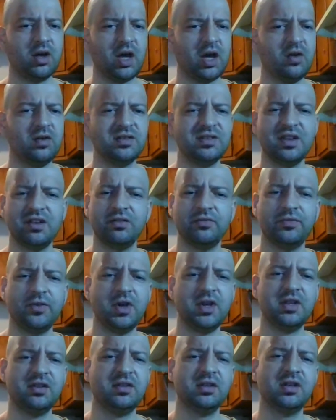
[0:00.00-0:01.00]
how is that a
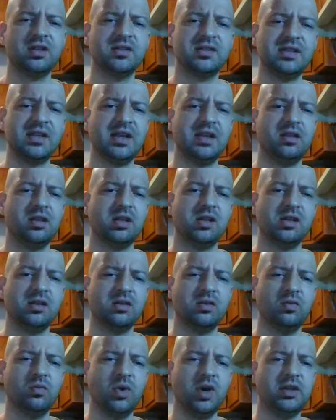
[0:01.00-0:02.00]
funny thing to say, that
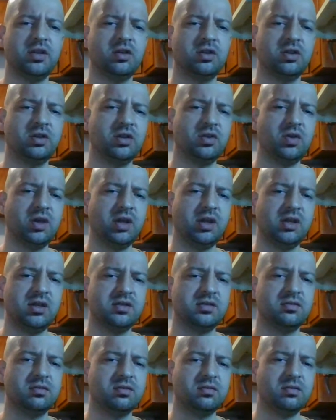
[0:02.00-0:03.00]
what you're doing
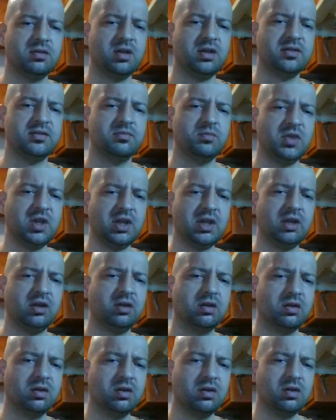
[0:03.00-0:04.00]
is
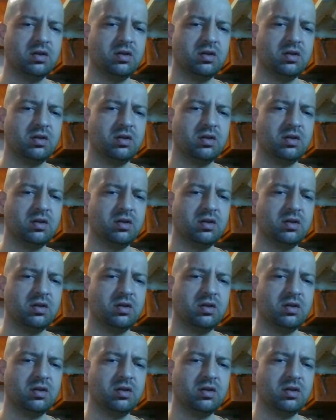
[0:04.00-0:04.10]
mean